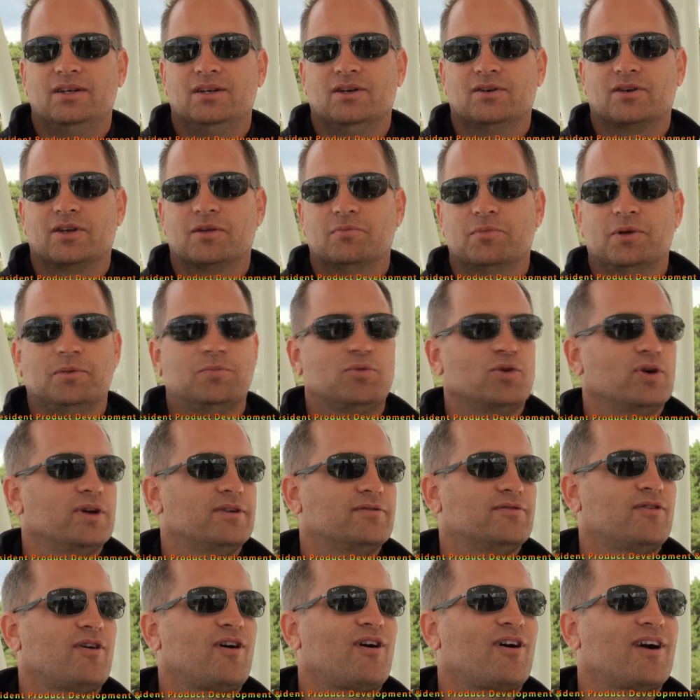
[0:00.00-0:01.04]
can be pretty
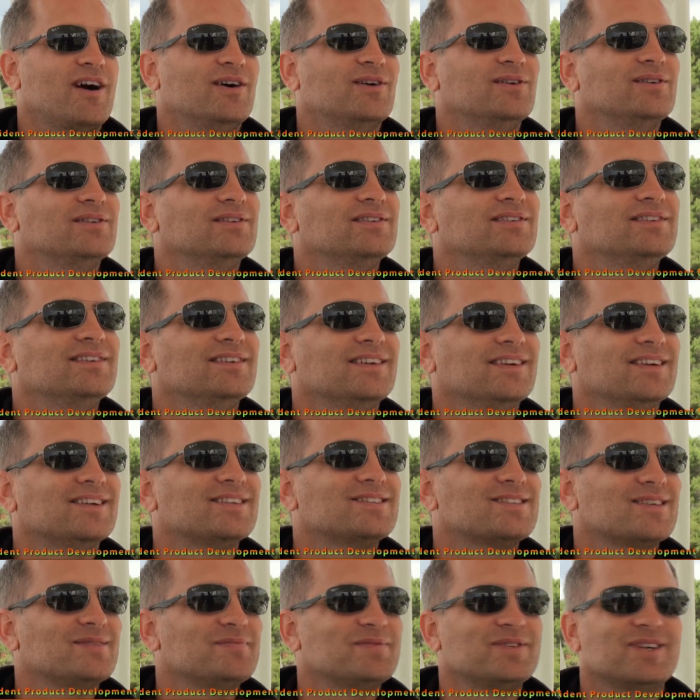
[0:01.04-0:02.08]
far out
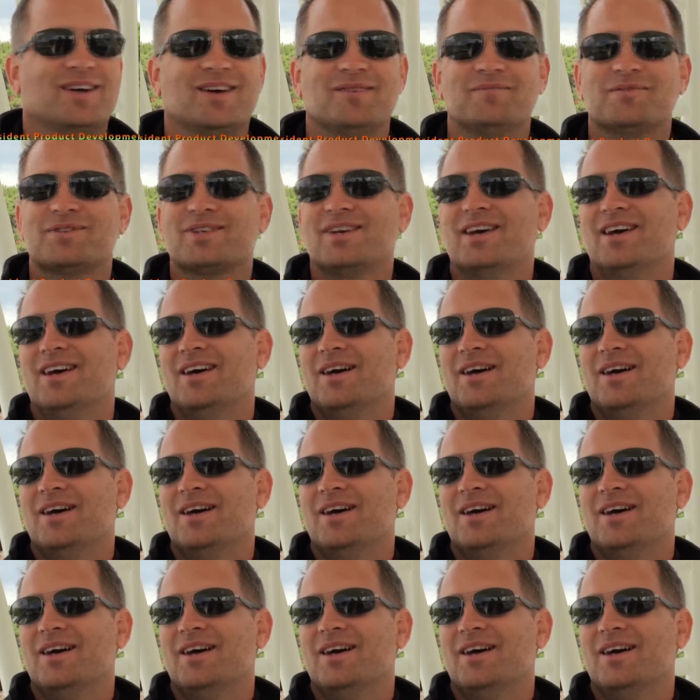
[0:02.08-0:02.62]
sometimes,